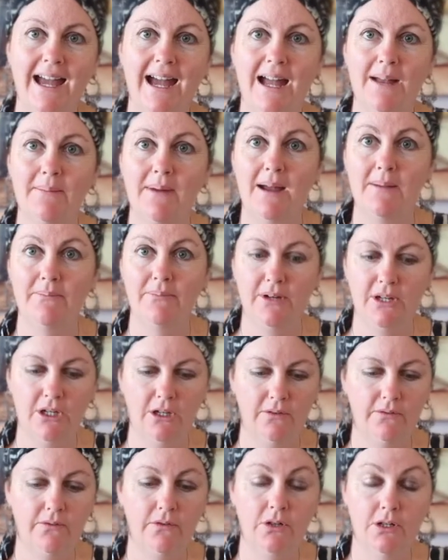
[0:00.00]
I might bring
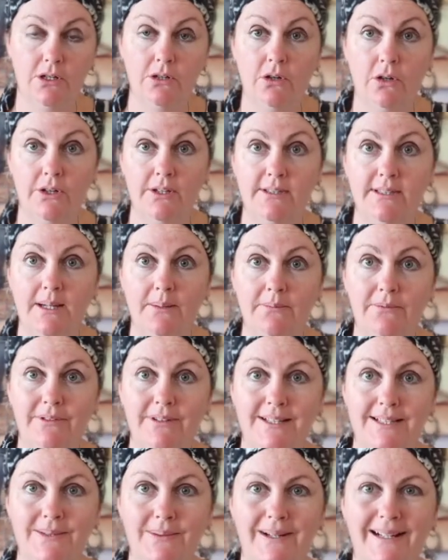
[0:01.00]
you for a close-up for
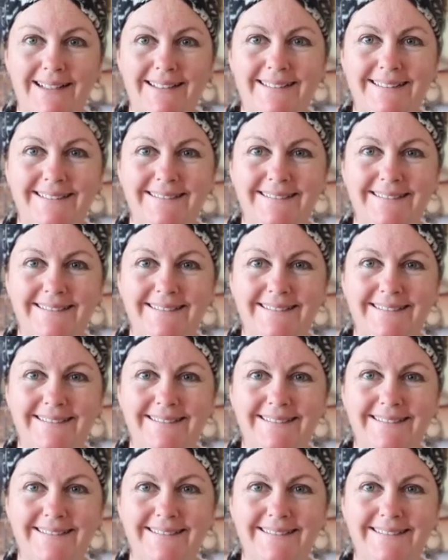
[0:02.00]
this one.